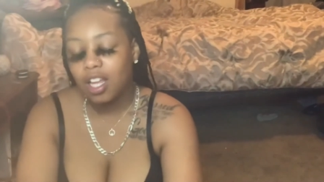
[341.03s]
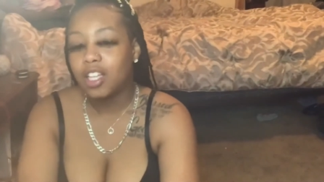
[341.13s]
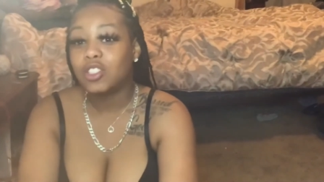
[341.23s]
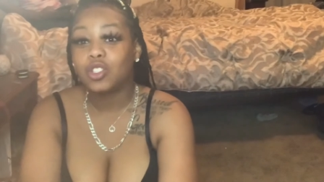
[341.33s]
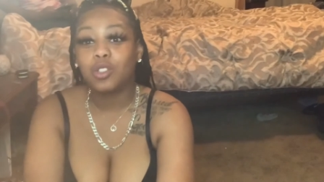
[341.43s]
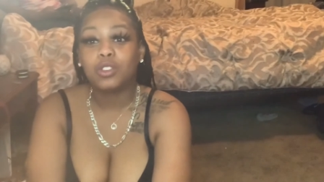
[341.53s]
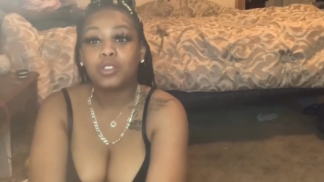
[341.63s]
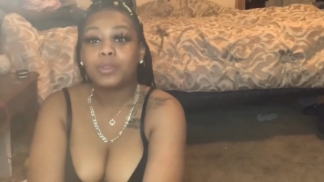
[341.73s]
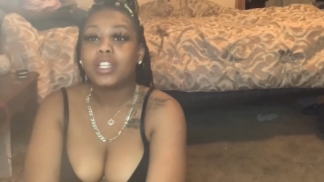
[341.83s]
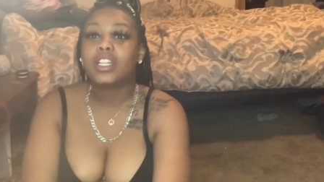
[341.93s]
Soon as
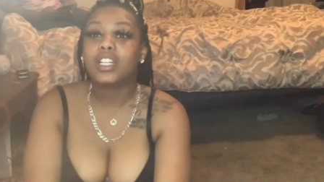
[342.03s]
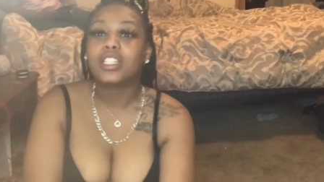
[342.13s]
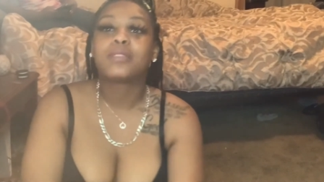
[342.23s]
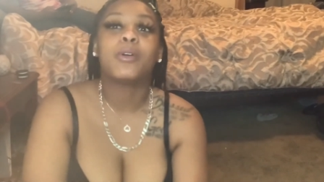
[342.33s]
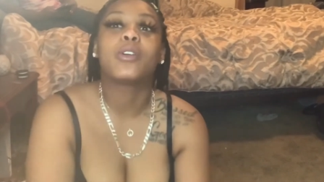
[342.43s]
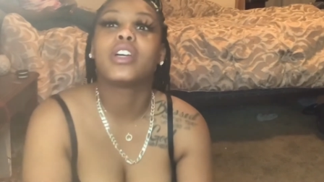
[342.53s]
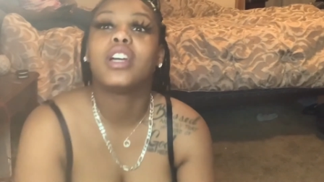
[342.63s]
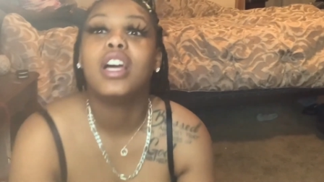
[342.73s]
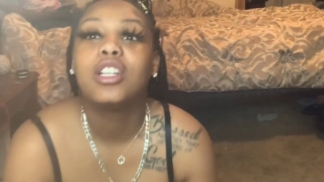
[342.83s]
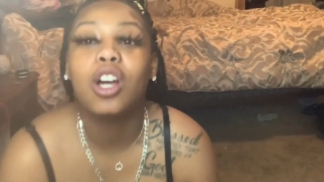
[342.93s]
we get done smoking.
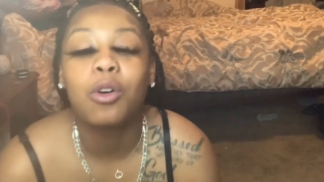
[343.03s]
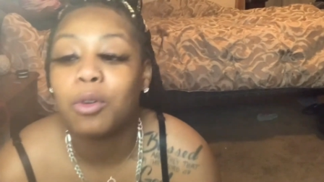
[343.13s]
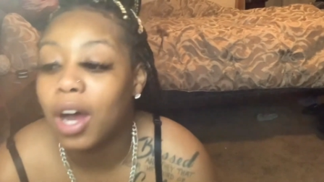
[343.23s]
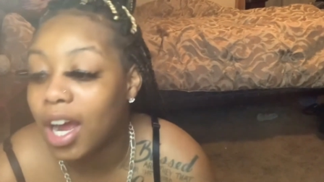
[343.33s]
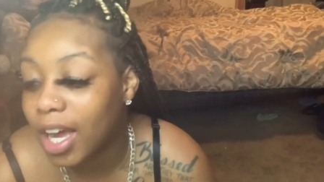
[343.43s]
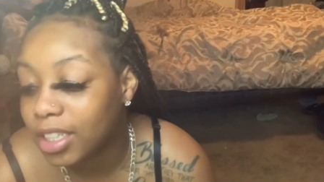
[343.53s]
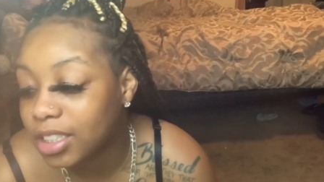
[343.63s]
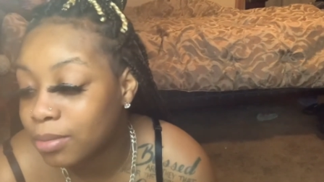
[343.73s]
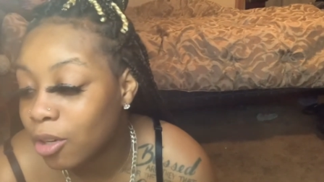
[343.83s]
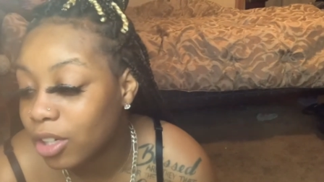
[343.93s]
No, I got done
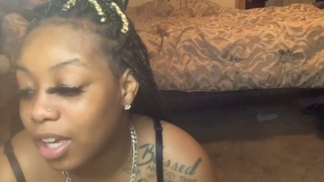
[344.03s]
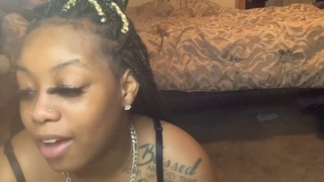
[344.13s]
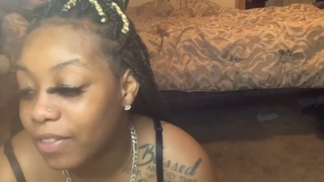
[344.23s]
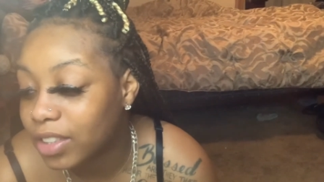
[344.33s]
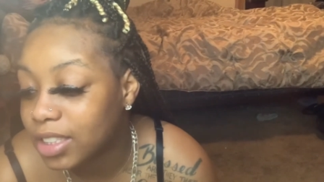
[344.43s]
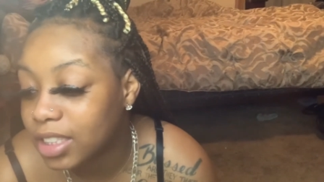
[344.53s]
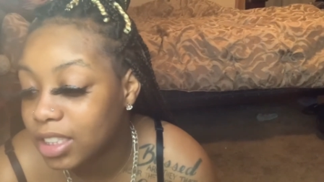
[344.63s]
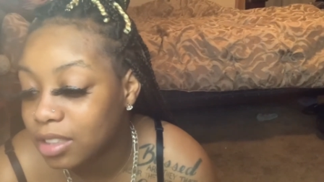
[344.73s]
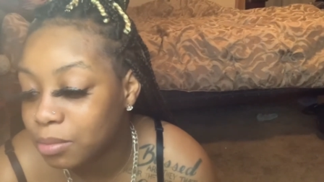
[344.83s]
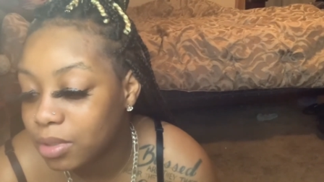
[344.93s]
smoking. I fell
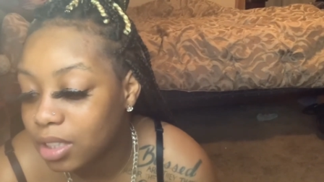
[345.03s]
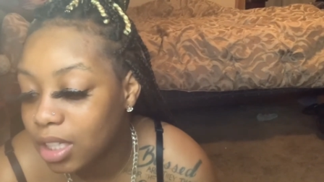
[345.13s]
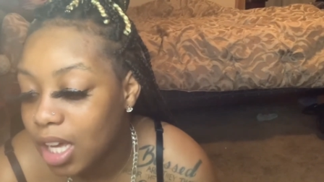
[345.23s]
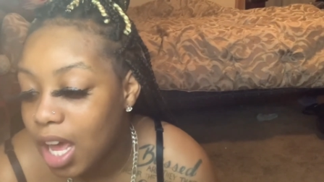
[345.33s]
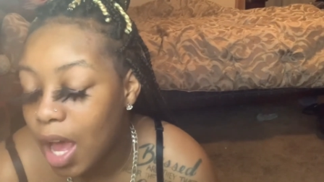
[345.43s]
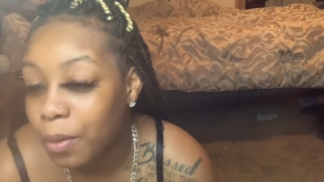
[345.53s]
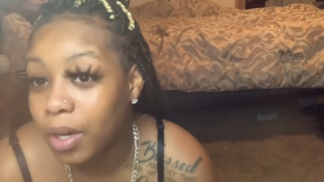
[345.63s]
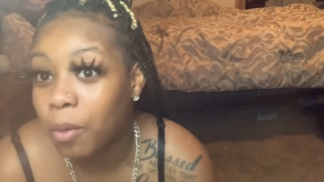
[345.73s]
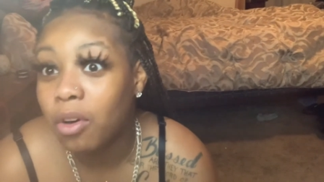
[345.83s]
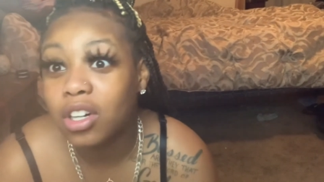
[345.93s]
asleep. And when I
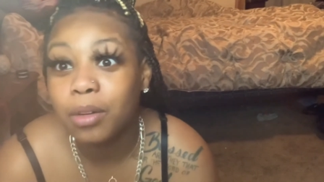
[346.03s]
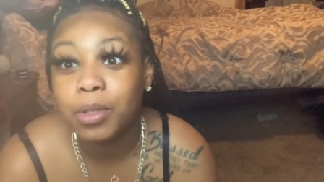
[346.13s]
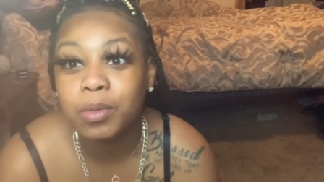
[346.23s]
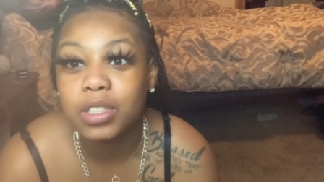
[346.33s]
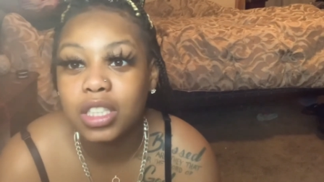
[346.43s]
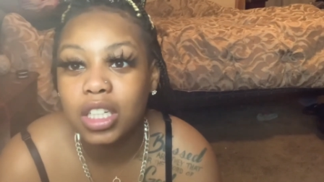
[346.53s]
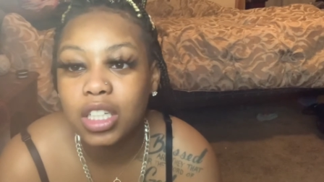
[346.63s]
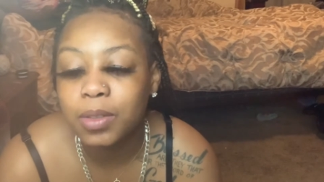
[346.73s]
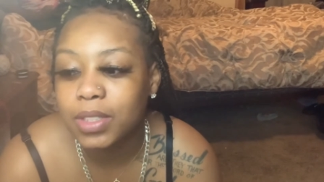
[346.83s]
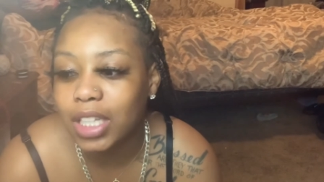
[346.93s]
woke up, he was done. He
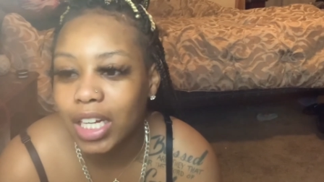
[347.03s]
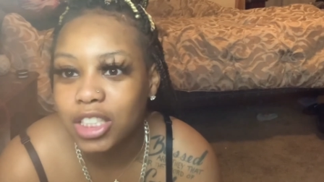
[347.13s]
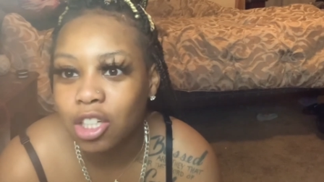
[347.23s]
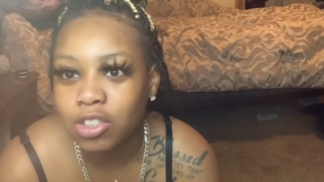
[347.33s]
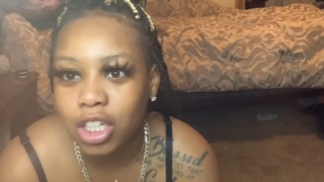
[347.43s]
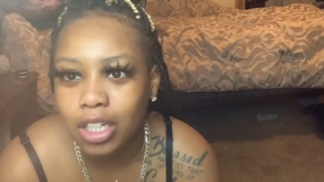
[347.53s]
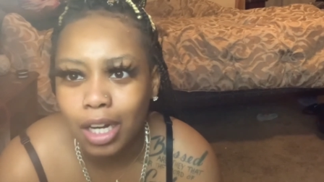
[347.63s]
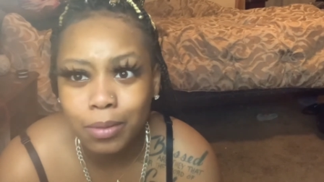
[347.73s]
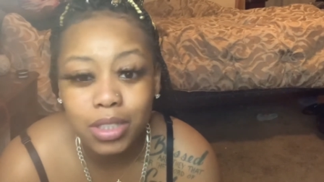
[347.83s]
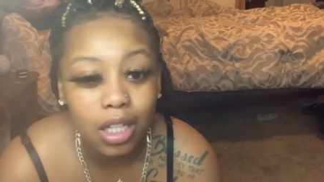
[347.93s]
was like, it's your turn. I
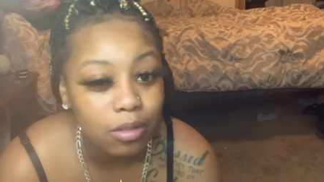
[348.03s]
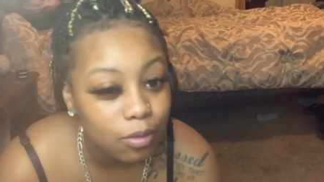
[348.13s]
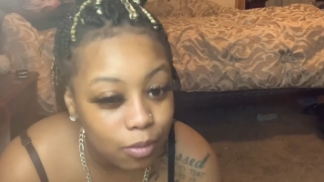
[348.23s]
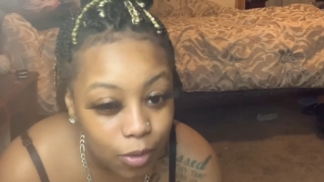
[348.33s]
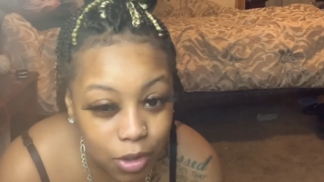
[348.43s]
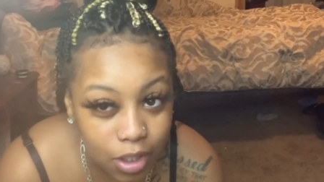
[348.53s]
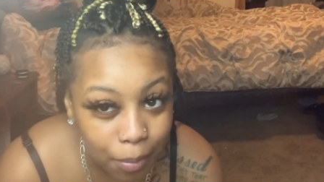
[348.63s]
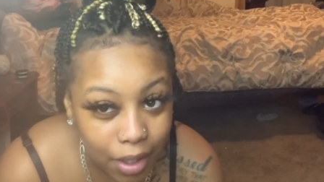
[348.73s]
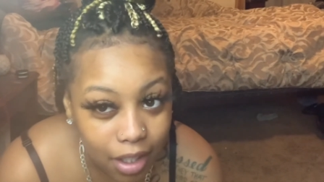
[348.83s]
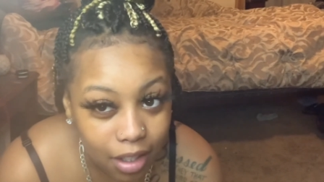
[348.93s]
was like, what you talking about?